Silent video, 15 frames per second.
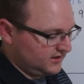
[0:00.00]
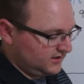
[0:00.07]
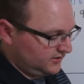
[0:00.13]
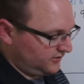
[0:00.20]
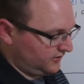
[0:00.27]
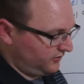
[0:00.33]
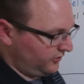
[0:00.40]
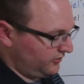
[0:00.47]

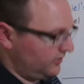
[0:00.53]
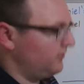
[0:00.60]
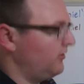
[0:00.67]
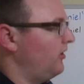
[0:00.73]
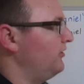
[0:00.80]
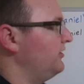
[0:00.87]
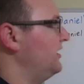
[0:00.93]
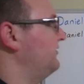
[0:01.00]
So first of
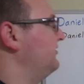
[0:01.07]
all, you have